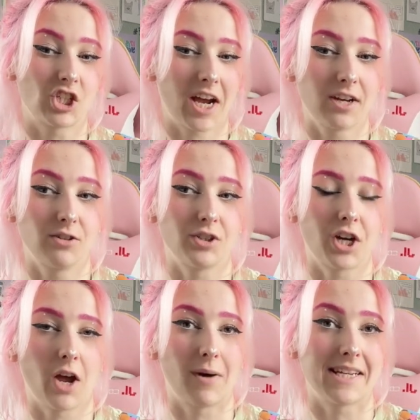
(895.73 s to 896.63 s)
child and
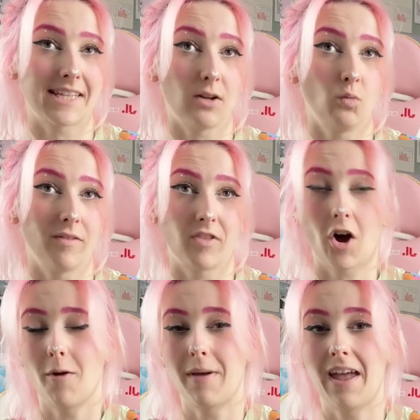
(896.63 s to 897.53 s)
how I dealt with the
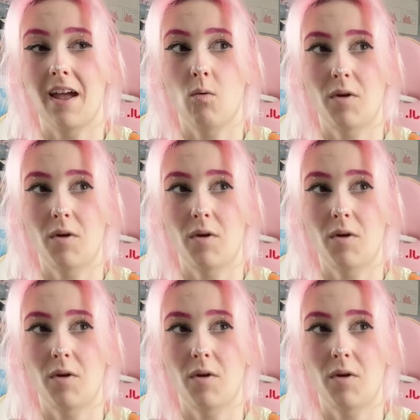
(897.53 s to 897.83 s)
hobby,